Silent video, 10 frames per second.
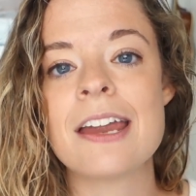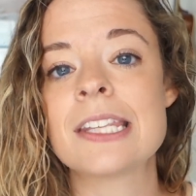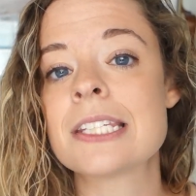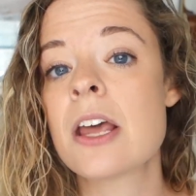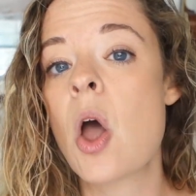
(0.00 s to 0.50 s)

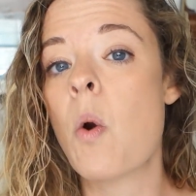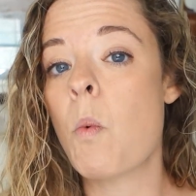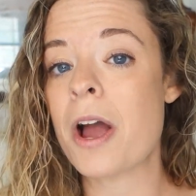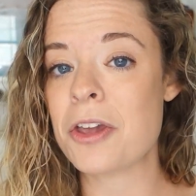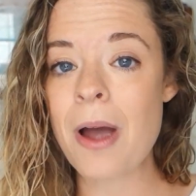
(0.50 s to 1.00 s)
it's
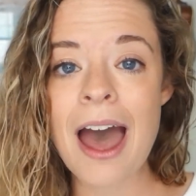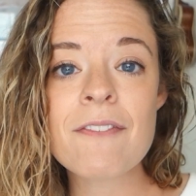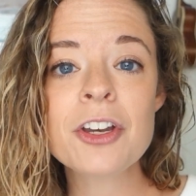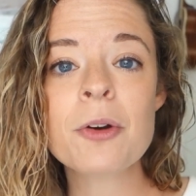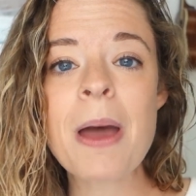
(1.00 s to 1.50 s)
what you
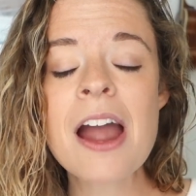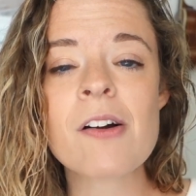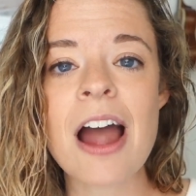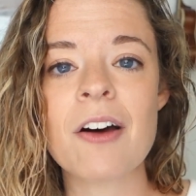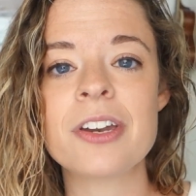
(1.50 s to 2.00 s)
have in your
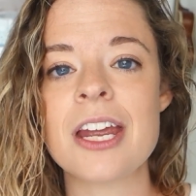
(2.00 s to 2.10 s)
background.